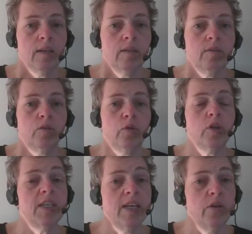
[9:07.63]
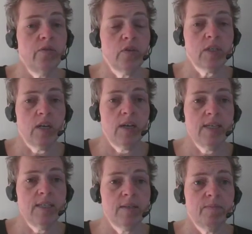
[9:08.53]
To continue for
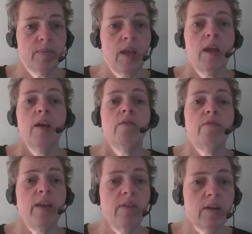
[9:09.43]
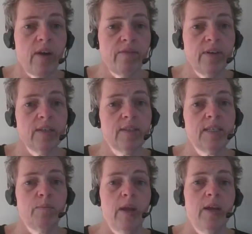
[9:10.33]
slides, favor graphical
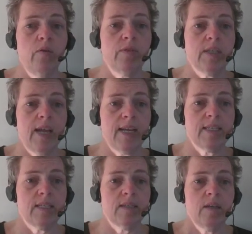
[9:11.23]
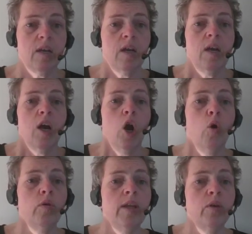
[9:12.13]
display over text.
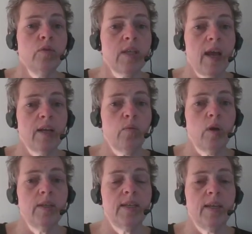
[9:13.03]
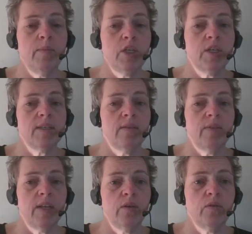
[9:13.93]
Only use high quality images and
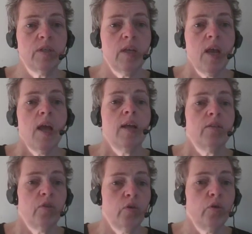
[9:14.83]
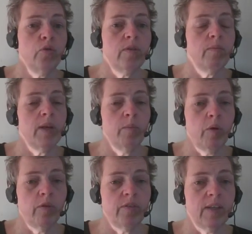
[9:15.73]
videos, so use a minimum
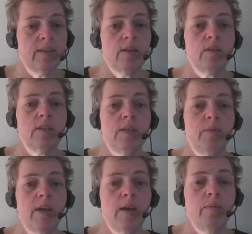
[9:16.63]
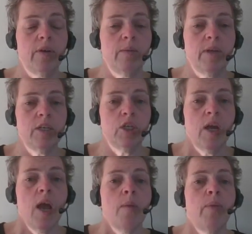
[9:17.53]
of 600 dpi per image,
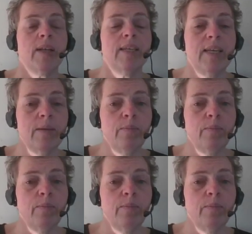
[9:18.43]
but keep